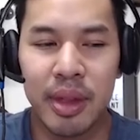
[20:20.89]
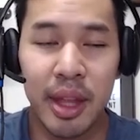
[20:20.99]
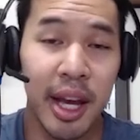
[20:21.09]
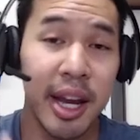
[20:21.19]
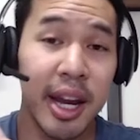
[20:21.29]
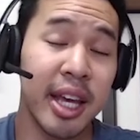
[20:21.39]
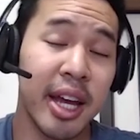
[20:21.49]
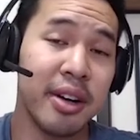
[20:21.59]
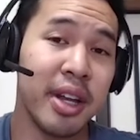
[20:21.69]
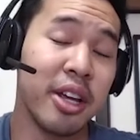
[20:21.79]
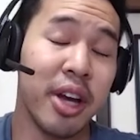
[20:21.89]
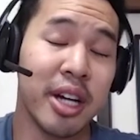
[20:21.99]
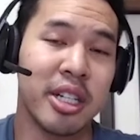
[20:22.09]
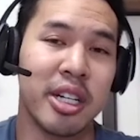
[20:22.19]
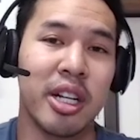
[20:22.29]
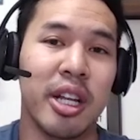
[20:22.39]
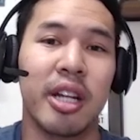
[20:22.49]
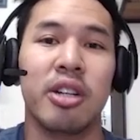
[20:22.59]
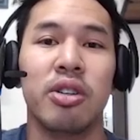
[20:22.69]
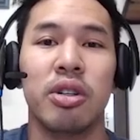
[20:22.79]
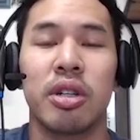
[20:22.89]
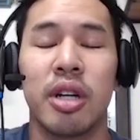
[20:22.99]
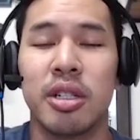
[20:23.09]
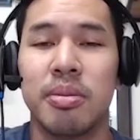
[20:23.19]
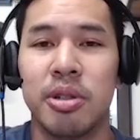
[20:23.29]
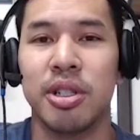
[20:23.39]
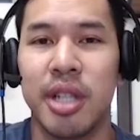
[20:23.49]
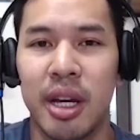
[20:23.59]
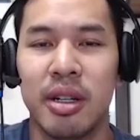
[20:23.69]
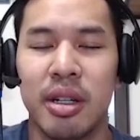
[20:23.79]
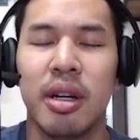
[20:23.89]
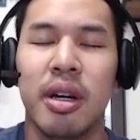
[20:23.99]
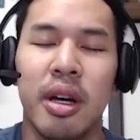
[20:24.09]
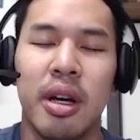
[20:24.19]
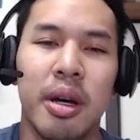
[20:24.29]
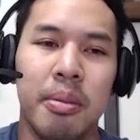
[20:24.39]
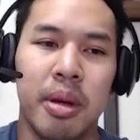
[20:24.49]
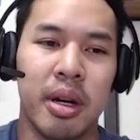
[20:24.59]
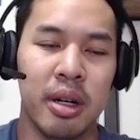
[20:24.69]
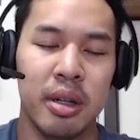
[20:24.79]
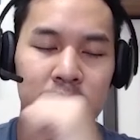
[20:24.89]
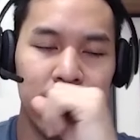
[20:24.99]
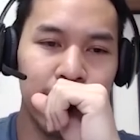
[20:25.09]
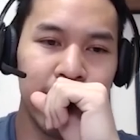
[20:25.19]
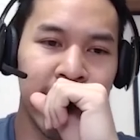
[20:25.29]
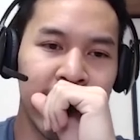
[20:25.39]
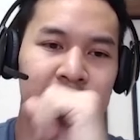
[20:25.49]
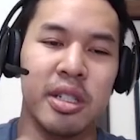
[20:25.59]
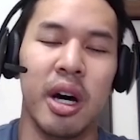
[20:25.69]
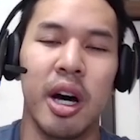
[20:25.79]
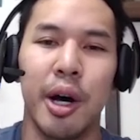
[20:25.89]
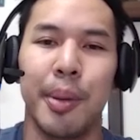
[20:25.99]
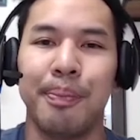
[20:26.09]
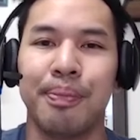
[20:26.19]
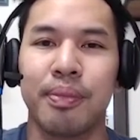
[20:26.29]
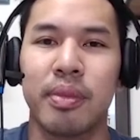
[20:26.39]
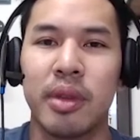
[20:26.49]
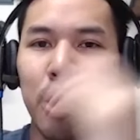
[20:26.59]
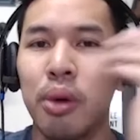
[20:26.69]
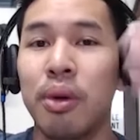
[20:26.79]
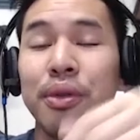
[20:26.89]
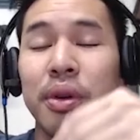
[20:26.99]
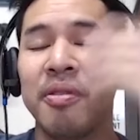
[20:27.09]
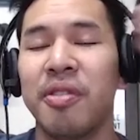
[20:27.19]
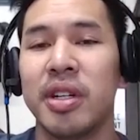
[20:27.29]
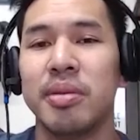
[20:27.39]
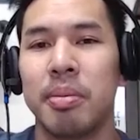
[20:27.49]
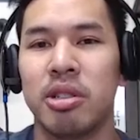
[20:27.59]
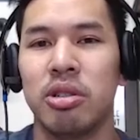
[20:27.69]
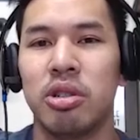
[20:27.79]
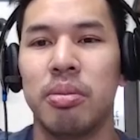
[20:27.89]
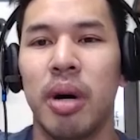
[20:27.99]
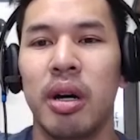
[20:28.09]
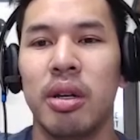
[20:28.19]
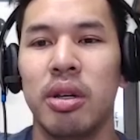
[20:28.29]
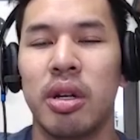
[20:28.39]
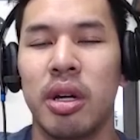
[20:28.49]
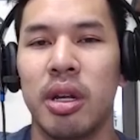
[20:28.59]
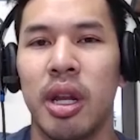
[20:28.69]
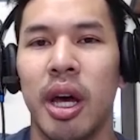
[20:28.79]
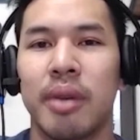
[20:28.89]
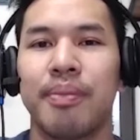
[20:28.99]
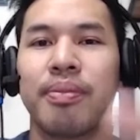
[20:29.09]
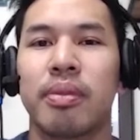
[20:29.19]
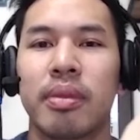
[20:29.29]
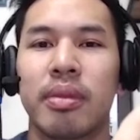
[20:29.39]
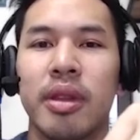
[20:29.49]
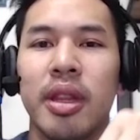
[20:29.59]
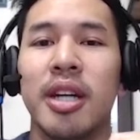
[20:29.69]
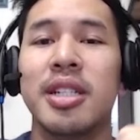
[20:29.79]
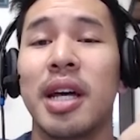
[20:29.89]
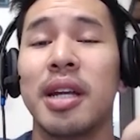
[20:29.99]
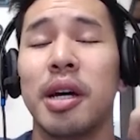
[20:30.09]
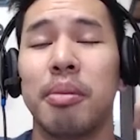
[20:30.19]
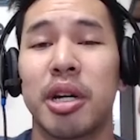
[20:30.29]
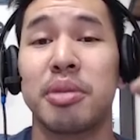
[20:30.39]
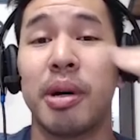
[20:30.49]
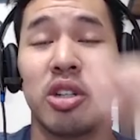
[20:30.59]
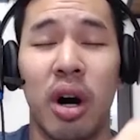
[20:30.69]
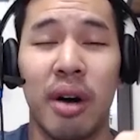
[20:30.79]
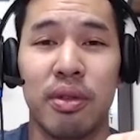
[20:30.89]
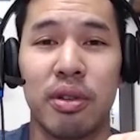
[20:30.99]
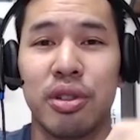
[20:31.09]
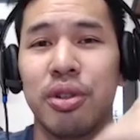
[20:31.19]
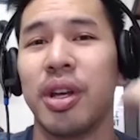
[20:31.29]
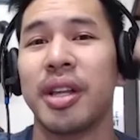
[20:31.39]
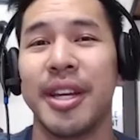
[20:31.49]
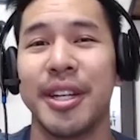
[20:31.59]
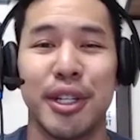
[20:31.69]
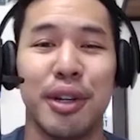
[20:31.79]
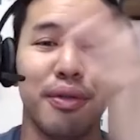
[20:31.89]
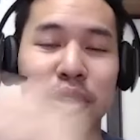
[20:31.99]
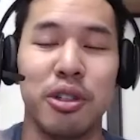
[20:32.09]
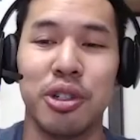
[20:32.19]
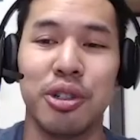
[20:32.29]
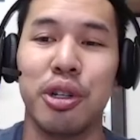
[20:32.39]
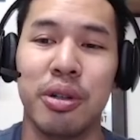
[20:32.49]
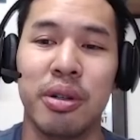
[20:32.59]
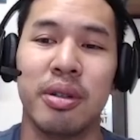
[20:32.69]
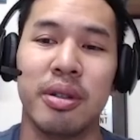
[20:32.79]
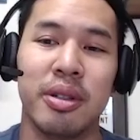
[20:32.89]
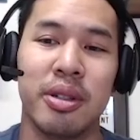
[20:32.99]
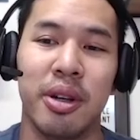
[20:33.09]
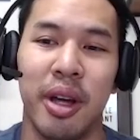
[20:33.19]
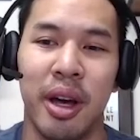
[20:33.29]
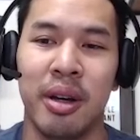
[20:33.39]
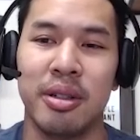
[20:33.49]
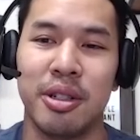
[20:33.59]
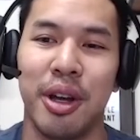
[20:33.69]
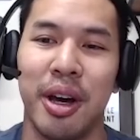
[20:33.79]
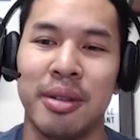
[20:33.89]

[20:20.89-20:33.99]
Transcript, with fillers: And at the end of the day, you actually collect your customers' data because because um, with the Facebook Messenger bot, you can like send them like special offers to like things in the future too. Like, so yeah.